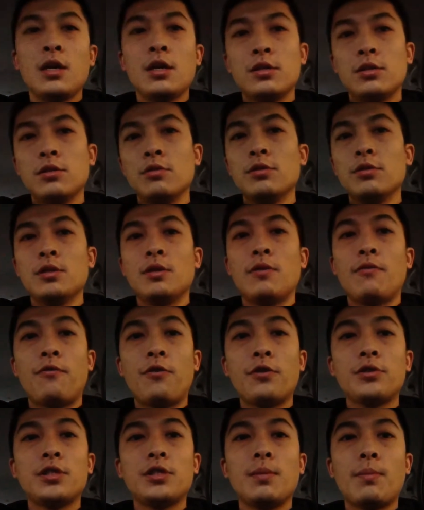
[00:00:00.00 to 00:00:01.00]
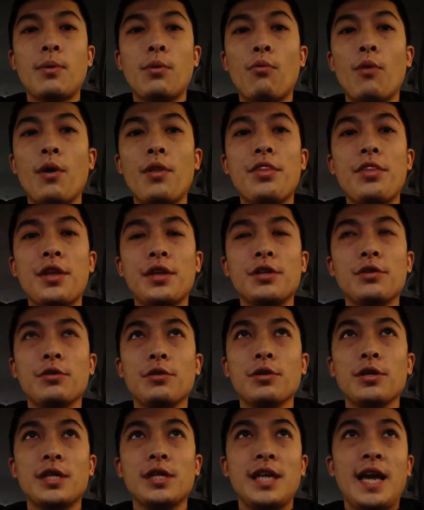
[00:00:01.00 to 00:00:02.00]
So the first number one thing you're
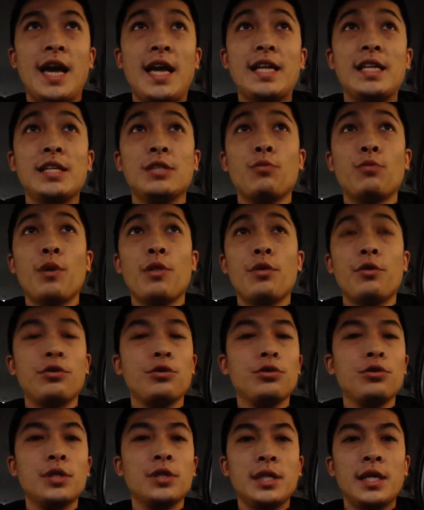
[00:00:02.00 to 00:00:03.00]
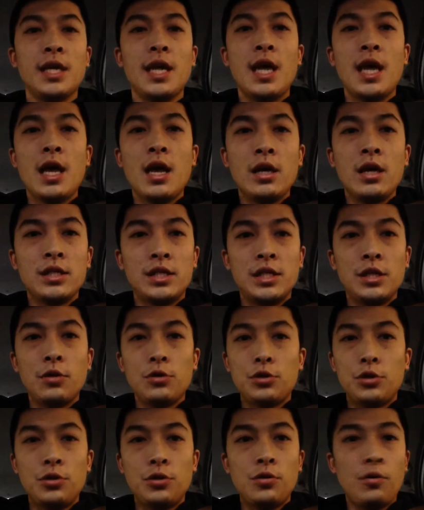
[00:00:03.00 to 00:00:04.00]
looking at is whether you're using
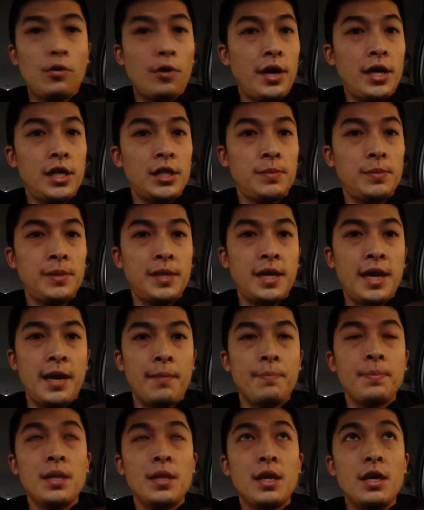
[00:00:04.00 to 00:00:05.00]
CO2 or HPA.